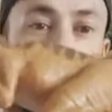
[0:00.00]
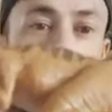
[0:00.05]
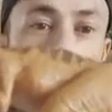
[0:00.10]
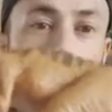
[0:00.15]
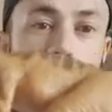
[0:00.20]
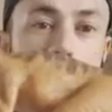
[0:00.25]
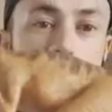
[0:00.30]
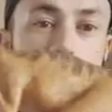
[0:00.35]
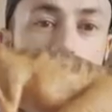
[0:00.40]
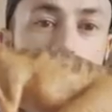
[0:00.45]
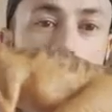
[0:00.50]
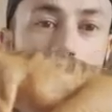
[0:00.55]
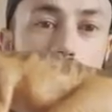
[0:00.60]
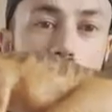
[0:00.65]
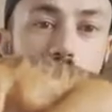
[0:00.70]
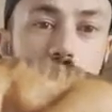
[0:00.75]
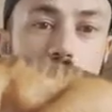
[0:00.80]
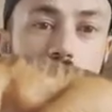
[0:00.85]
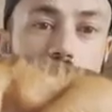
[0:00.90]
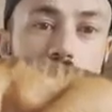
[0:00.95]
had just a bit
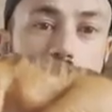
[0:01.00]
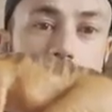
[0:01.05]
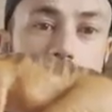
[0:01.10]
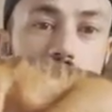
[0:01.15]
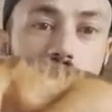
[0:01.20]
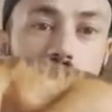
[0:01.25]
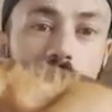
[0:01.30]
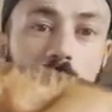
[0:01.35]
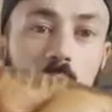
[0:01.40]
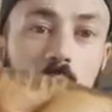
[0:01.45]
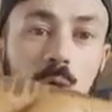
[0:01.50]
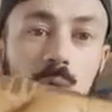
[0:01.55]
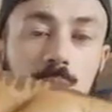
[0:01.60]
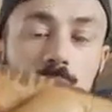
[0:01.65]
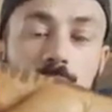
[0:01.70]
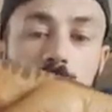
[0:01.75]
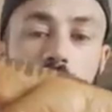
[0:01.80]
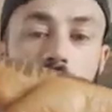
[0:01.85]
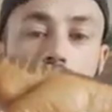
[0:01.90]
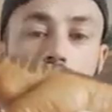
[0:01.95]
more detail
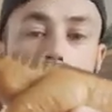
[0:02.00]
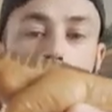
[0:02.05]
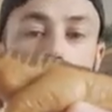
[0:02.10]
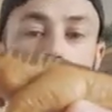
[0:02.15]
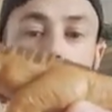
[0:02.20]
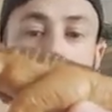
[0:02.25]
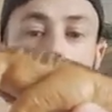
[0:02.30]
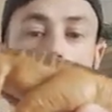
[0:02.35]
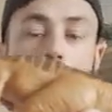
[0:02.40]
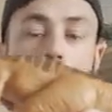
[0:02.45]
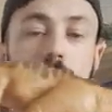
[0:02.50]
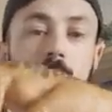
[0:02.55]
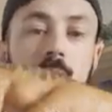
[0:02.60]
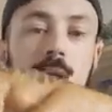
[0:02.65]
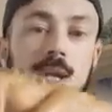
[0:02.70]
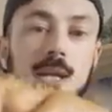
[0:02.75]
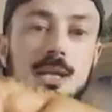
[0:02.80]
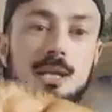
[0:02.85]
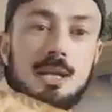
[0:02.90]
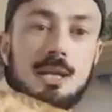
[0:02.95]
on
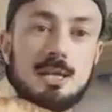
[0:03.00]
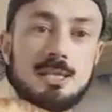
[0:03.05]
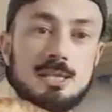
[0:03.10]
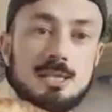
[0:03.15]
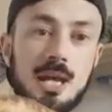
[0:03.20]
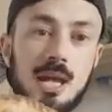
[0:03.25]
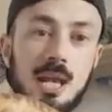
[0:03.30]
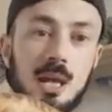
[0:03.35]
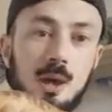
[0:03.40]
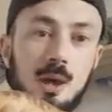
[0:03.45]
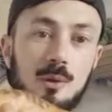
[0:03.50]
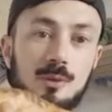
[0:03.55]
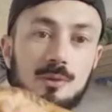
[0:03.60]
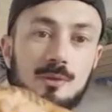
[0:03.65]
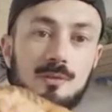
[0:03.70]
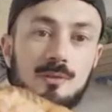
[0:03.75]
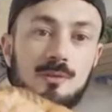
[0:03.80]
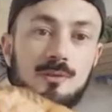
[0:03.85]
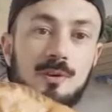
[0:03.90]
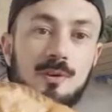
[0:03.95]
painted detail on
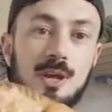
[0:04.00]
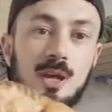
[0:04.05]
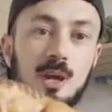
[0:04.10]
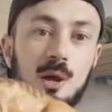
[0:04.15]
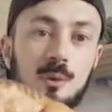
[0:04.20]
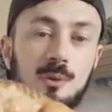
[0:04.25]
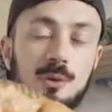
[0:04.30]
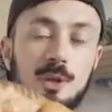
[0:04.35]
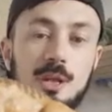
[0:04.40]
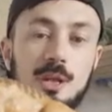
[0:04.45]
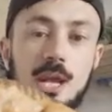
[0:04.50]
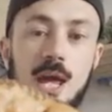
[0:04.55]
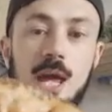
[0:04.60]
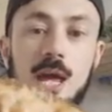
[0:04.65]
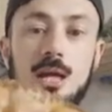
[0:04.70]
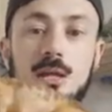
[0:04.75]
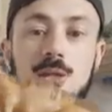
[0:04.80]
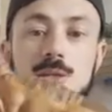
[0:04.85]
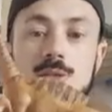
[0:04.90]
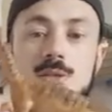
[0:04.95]
the feet, on the
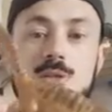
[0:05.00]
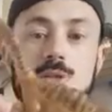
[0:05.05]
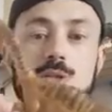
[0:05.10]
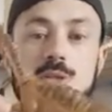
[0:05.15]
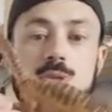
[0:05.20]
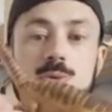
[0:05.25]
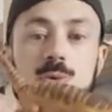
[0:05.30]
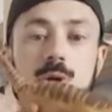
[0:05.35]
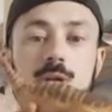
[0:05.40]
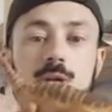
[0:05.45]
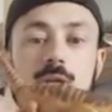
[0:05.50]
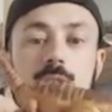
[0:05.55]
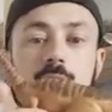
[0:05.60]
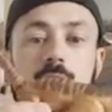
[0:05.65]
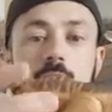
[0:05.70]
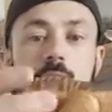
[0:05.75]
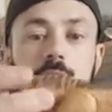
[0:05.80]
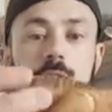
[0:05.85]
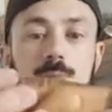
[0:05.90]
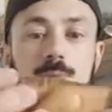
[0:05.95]
nails, just to add
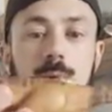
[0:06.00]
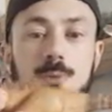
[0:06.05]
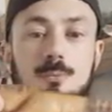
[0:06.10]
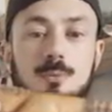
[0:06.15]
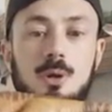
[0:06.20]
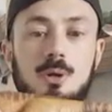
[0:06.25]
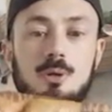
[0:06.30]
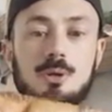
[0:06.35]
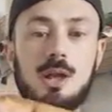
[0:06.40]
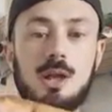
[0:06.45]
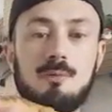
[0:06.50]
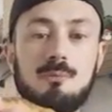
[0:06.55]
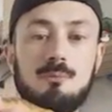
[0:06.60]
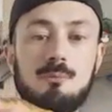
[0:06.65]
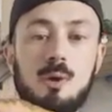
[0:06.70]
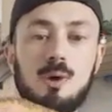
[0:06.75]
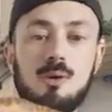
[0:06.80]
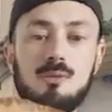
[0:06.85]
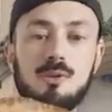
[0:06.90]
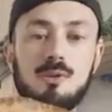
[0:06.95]
a bit more depth.
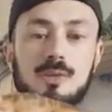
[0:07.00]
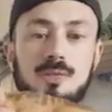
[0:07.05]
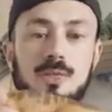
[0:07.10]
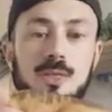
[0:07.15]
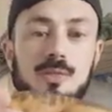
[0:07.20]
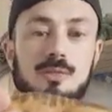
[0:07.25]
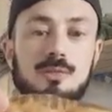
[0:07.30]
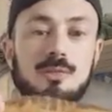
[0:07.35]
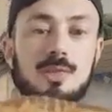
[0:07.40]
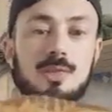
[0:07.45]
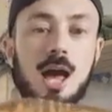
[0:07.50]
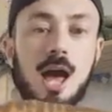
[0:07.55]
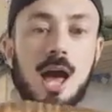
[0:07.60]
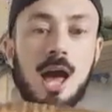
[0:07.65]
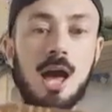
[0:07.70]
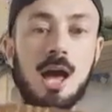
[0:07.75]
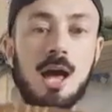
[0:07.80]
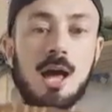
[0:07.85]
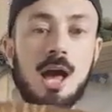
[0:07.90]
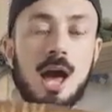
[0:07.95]
But other than
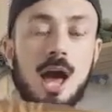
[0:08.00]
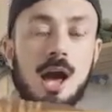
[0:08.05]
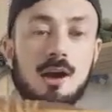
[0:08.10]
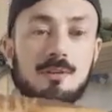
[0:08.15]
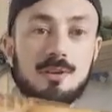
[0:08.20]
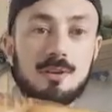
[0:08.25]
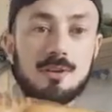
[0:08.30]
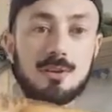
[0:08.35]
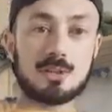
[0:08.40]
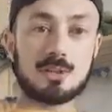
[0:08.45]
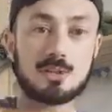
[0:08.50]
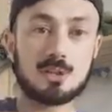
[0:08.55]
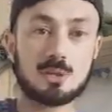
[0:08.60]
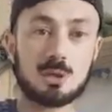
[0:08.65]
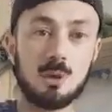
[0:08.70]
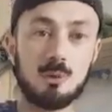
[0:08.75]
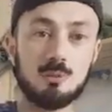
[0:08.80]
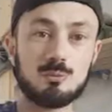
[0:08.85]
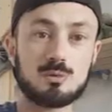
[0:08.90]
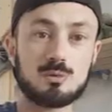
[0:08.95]
that, I think the
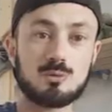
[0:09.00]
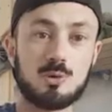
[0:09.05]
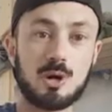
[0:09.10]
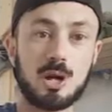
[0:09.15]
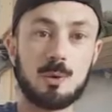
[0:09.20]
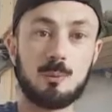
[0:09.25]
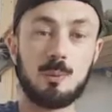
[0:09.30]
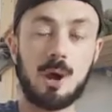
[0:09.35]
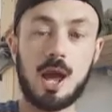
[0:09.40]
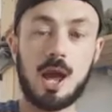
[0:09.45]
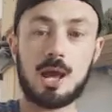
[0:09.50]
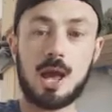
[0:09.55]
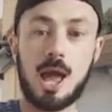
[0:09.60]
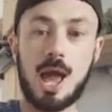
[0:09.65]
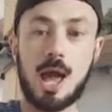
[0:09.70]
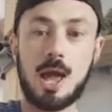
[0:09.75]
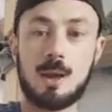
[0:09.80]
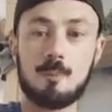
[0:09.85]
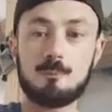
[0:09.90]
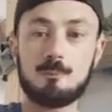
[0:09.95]
sculpt really
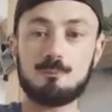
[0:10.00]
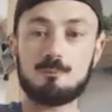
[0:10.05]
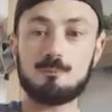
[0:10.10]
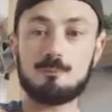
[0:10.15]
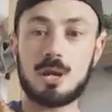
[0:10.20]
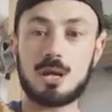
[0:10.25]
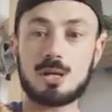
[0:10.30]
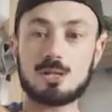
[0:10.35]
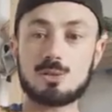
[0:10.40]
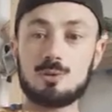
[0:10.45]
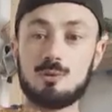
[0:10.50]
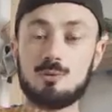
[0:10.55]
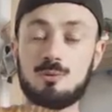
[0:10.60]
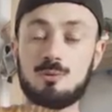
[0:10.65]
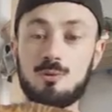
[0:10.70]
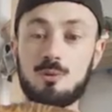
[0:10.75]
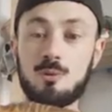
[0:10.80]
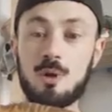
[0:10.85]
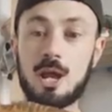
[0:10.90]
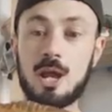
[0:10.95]
makes up
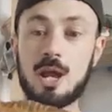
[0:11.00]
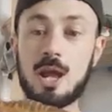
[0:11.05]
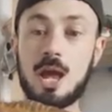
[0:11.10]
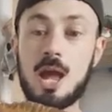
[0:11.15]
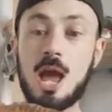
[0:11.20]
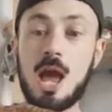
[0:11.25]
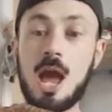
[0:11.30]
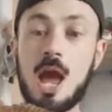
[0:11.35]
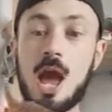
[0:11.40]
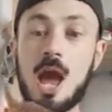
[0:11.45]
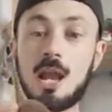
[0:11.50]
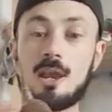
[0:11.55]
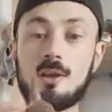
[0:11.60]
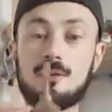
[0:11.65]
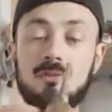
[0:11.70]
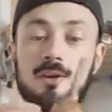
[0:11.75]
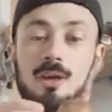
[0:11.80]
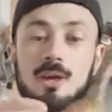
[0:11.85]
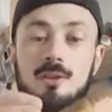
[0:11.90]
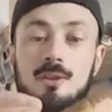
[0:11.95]
for it, and I
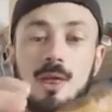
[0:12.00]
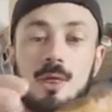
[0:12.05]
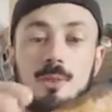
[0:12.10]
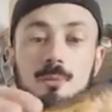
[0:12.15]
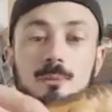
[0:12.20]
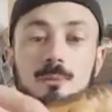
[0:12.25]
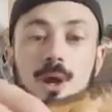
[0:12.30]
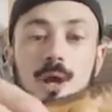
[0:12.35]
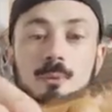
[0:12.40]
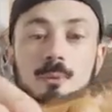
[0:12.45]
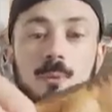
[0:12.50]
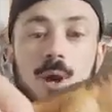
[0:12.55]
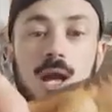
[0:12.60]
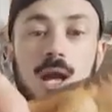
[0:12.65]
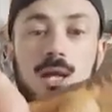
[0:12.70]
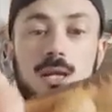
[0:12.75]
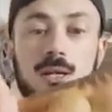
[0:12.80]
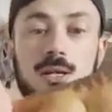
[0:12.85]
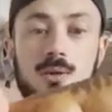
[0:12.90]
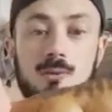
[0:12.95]
think that the paintwork